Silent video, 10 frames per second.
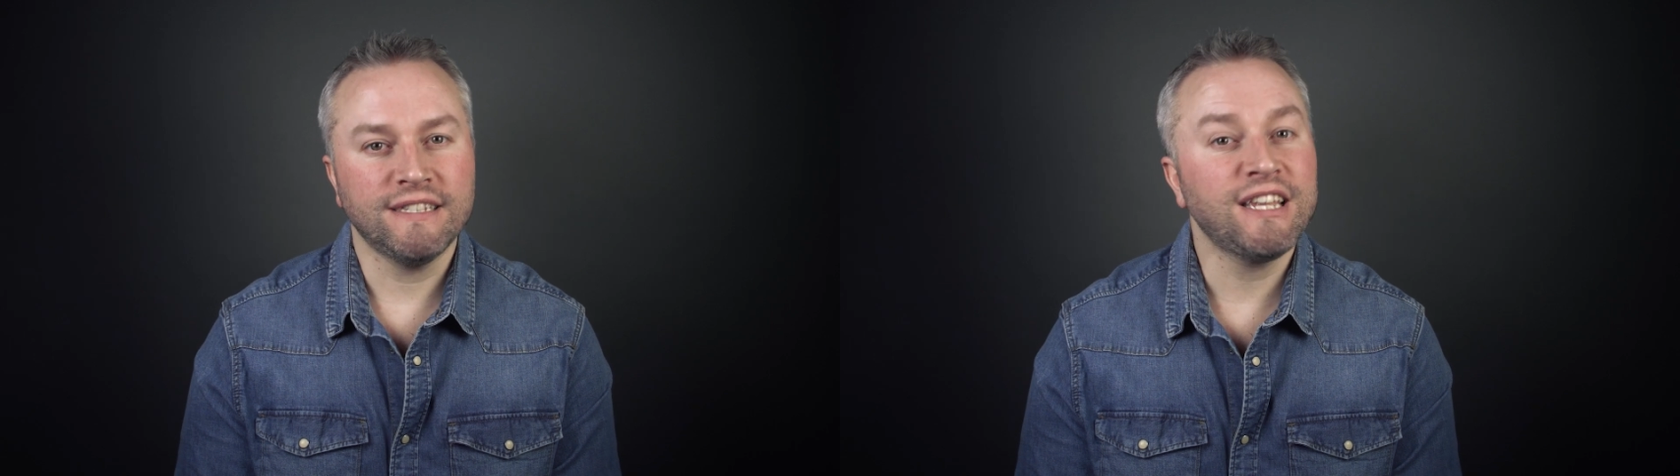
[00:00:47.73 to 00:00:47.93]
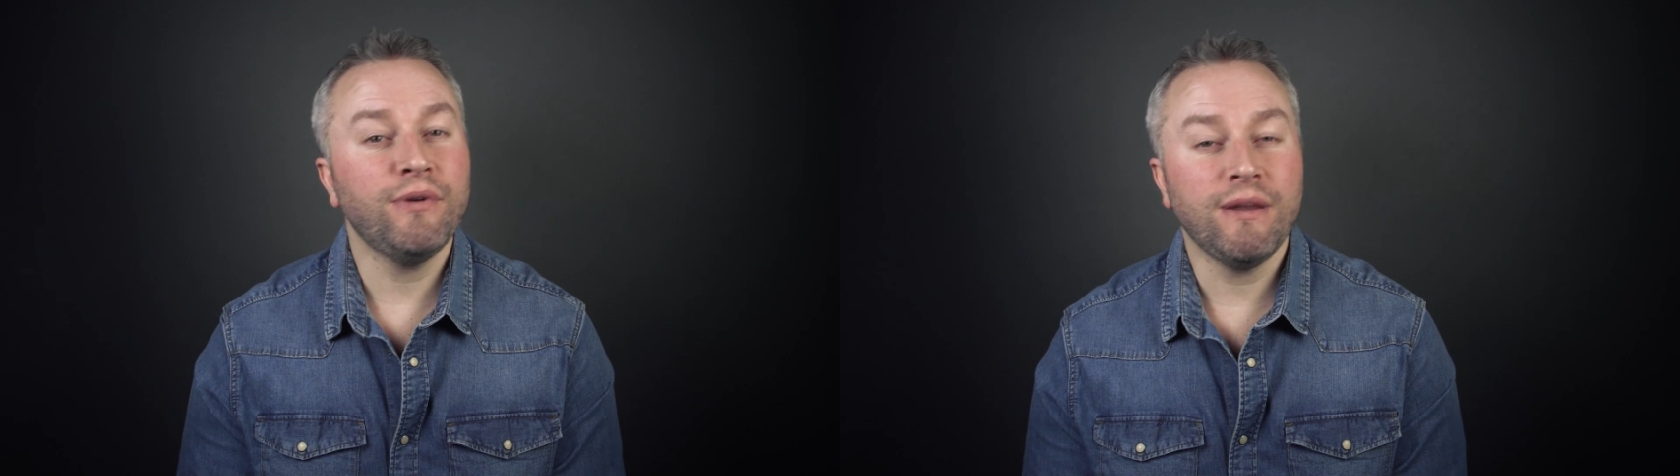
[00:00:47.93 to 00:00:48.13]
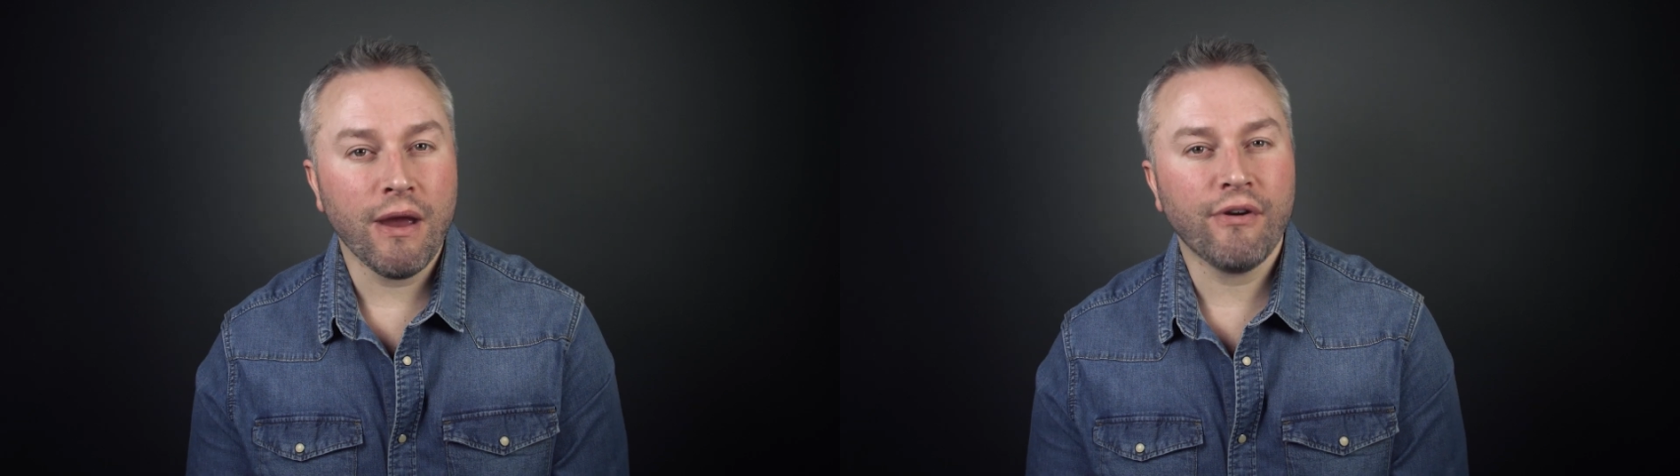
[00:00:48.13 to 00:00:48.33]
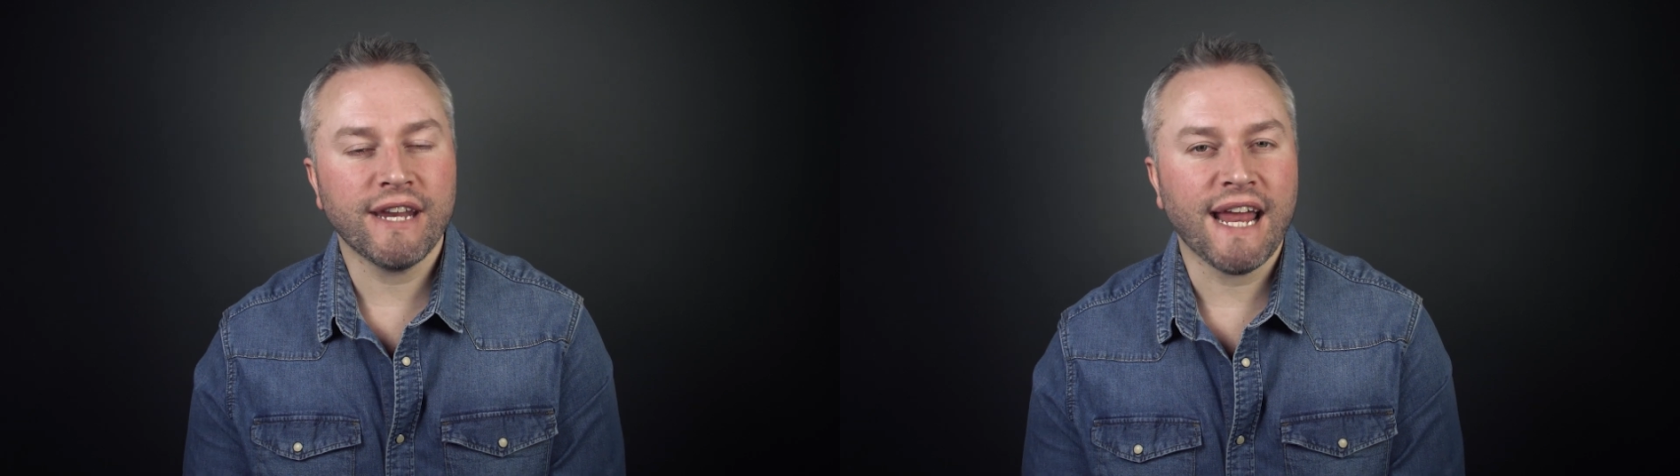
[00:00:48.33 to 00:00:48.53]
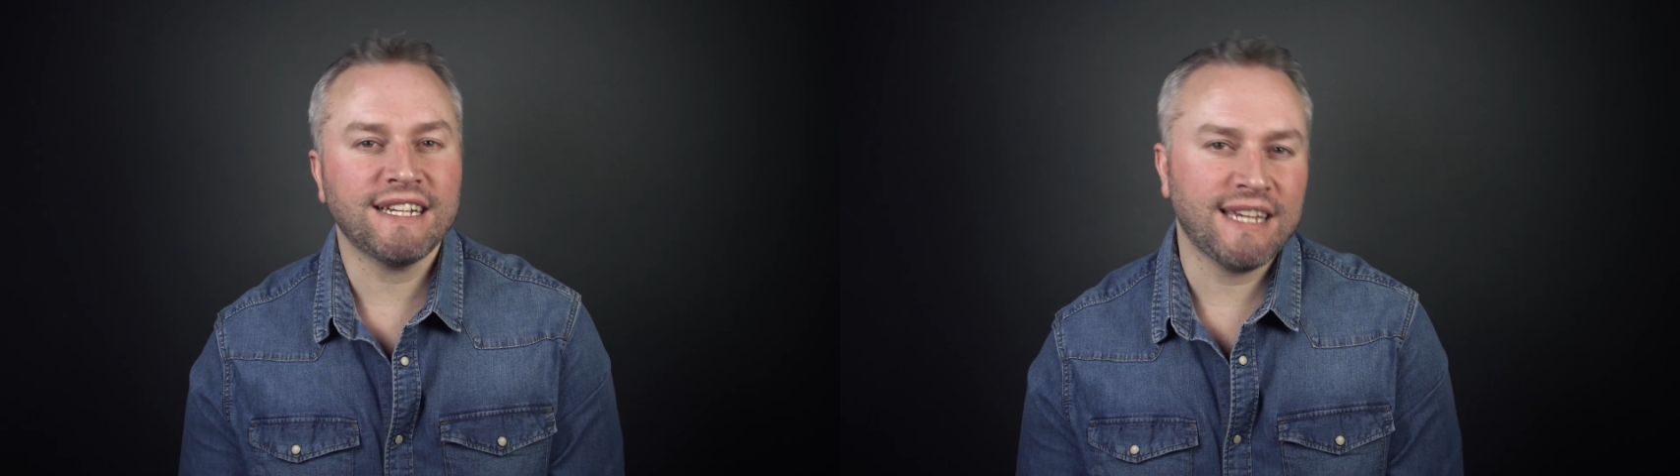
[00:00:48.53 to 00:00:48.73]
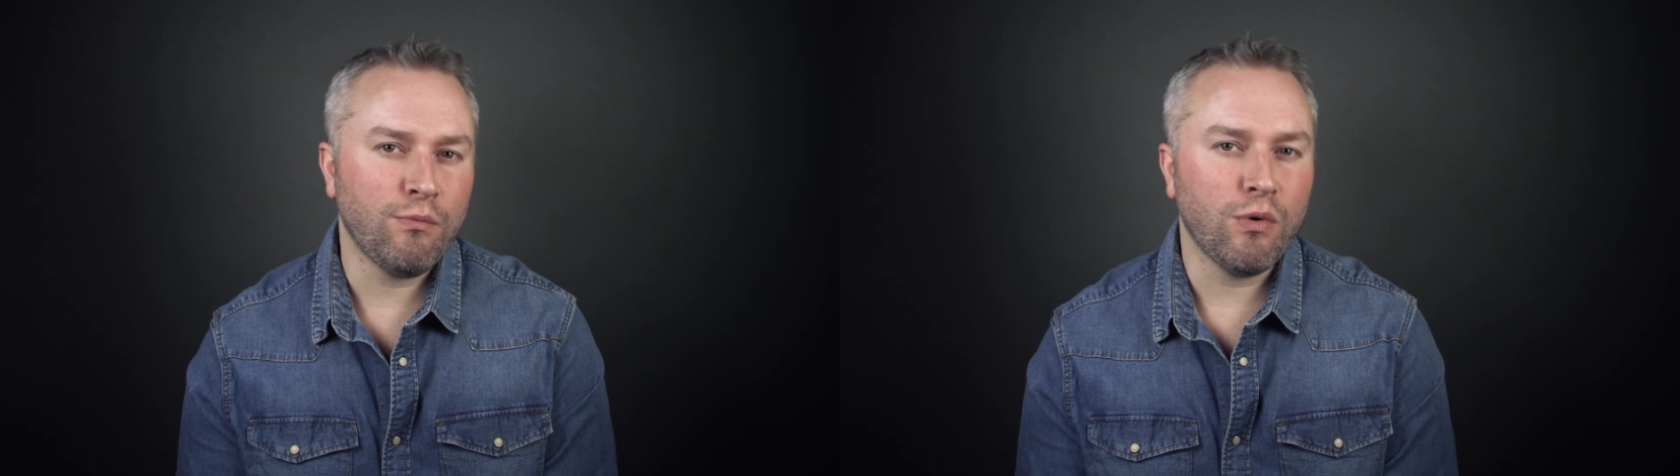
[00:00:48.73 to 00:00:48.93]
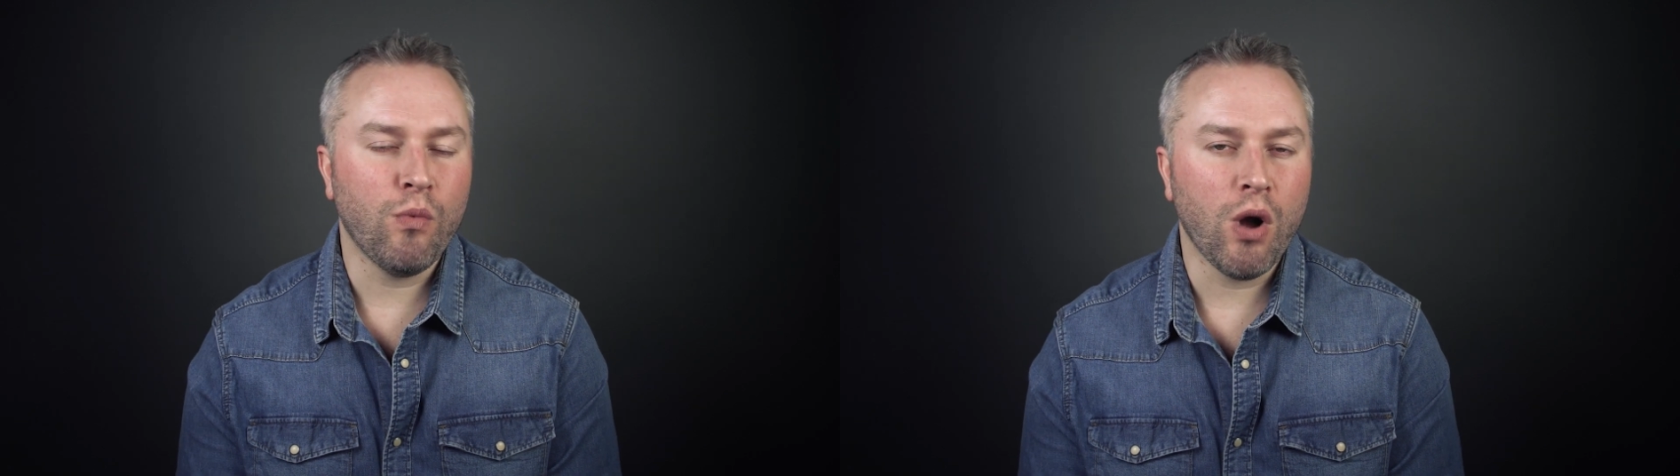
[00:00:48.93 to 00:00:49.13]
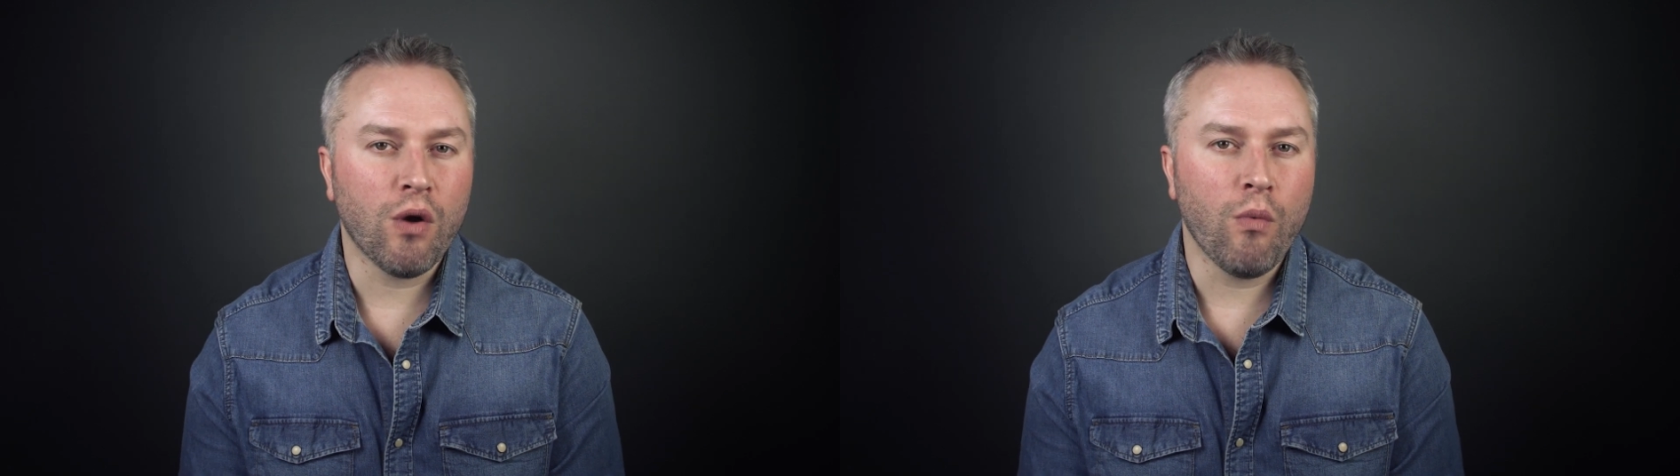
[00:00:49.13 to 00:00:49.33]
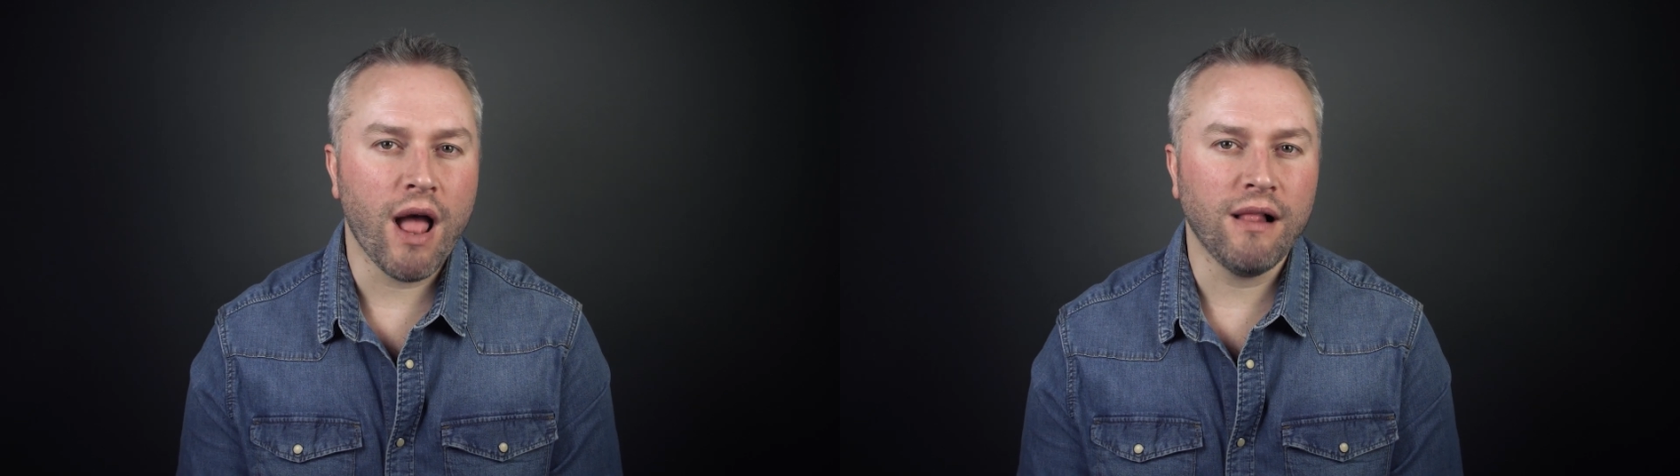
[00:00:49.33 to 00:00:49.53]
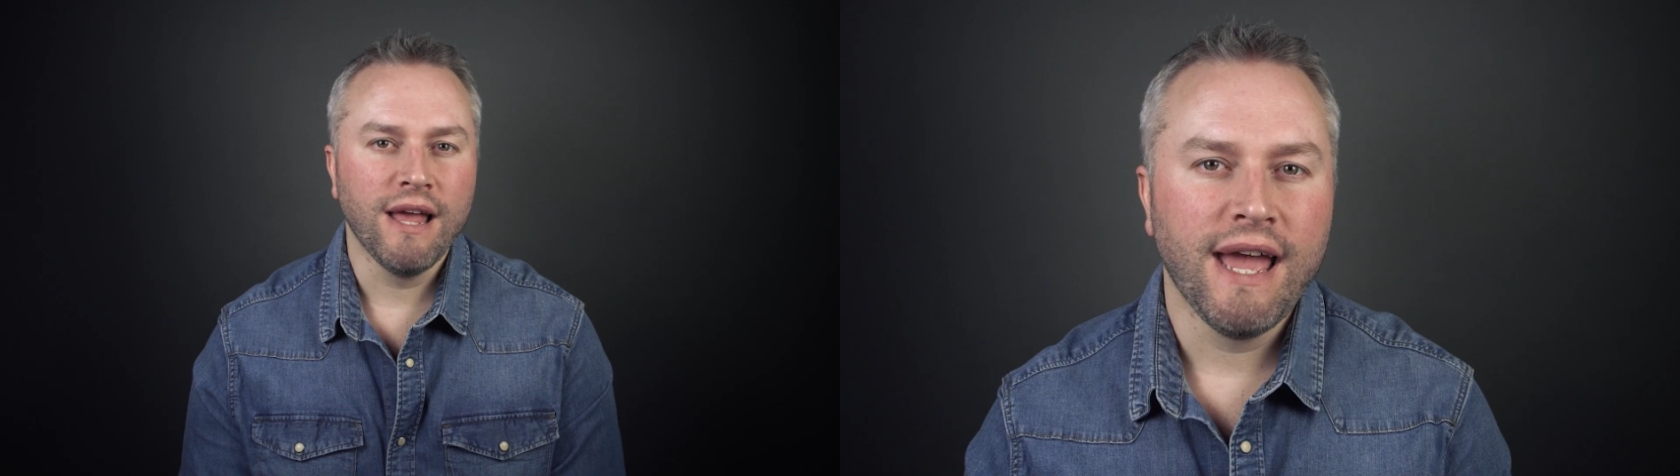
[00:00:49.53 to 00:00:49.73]
so an American accent will work
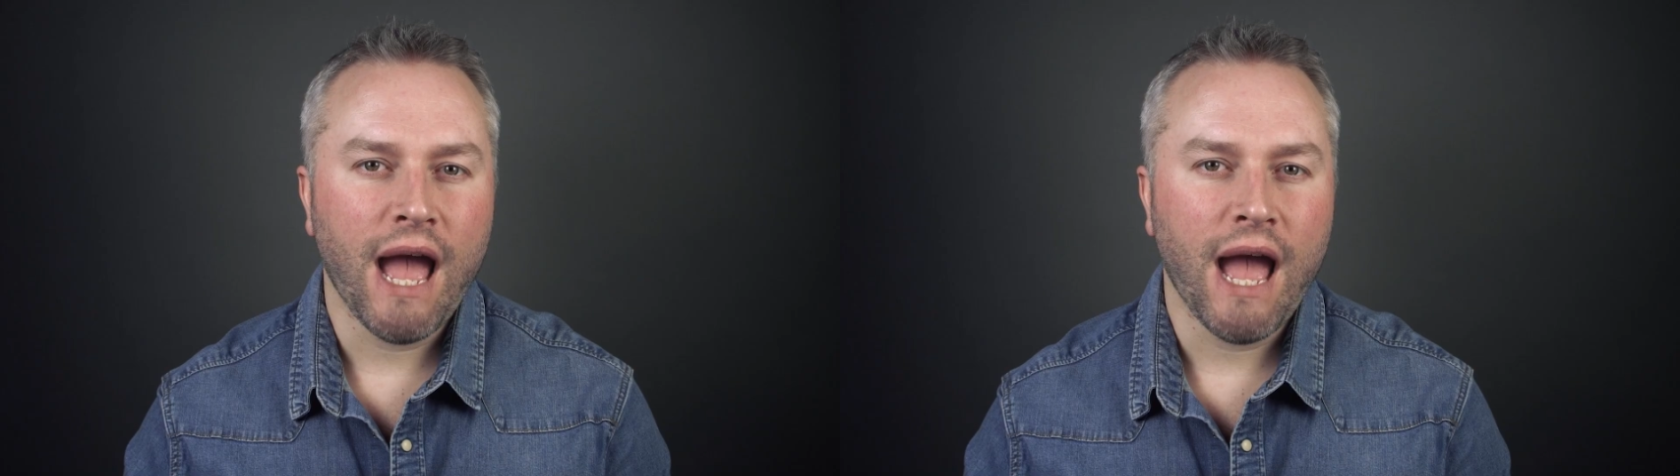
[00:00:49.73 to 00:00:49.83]
well.